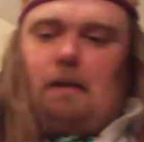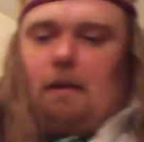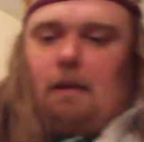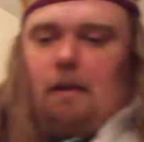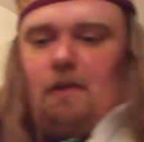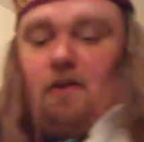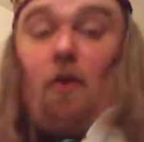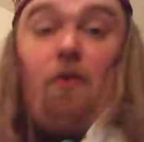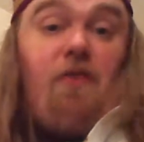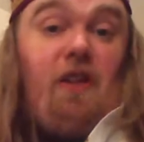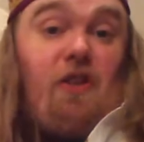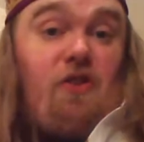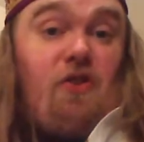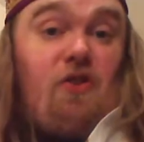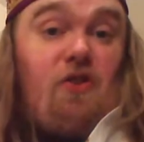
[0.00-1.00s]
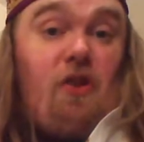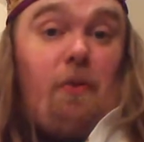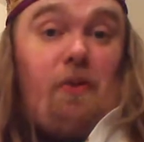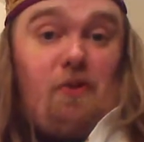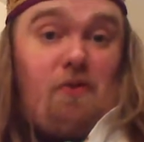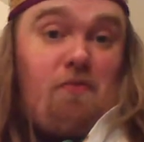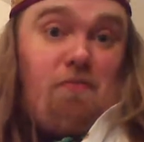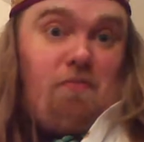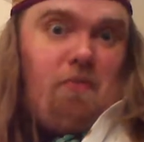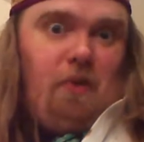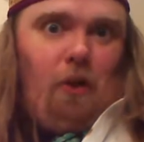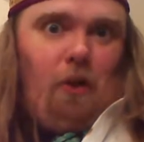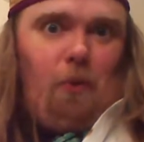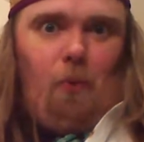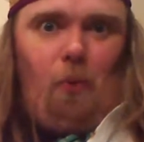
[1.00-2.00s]
It's got fishes, so it's, you
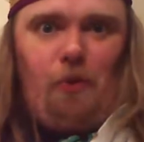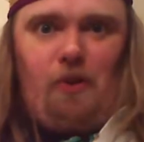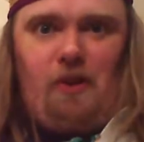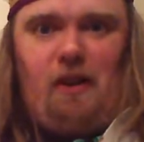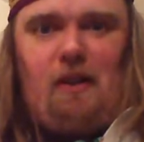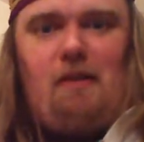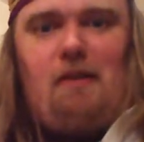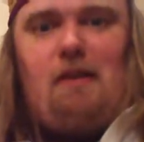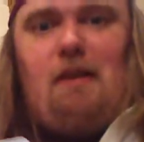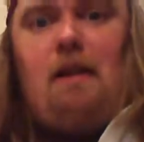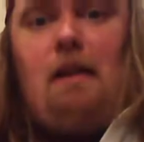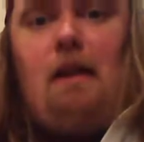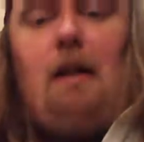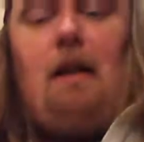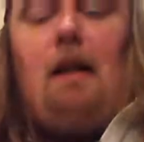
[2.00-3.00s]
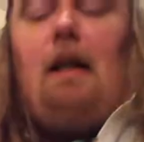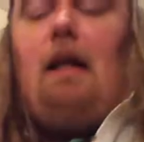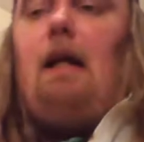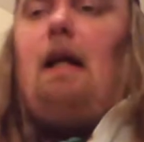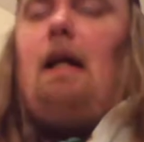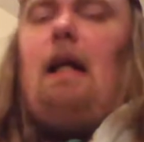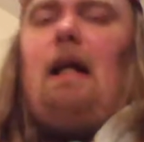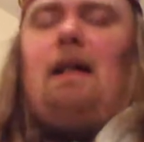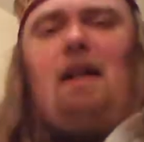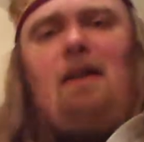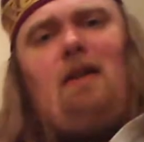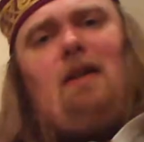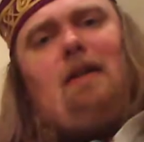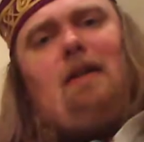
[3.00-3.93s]
know, water card. Yeah, I don't know.